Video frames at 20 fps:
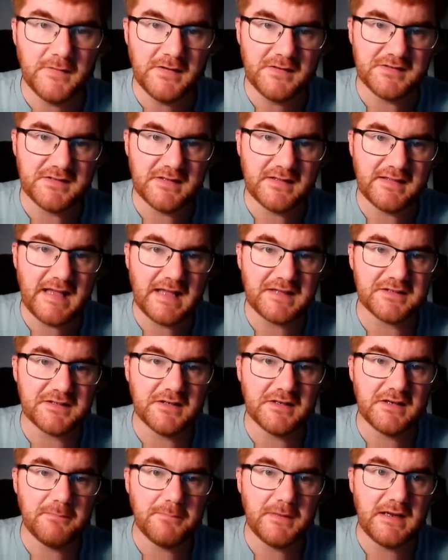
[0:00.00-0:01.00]
So that's
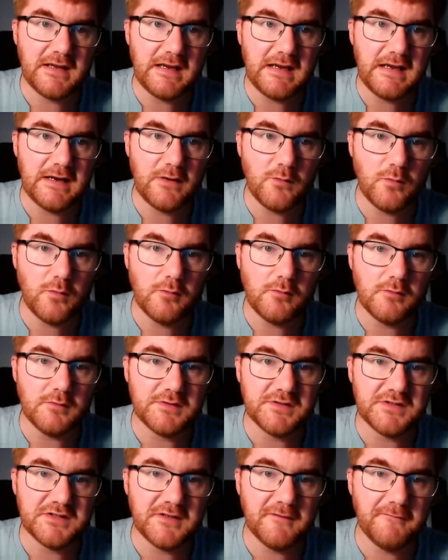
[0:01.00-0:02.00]
going to be equal
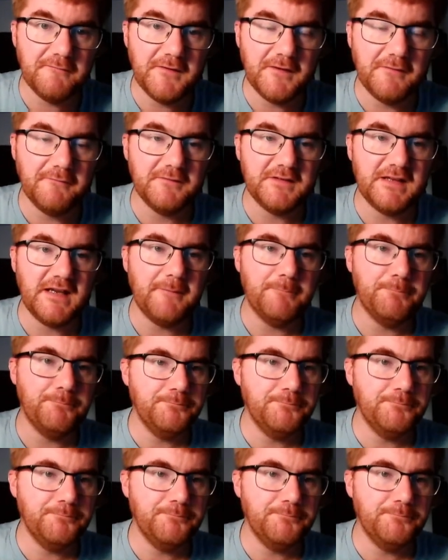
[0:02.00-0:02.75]
to 50.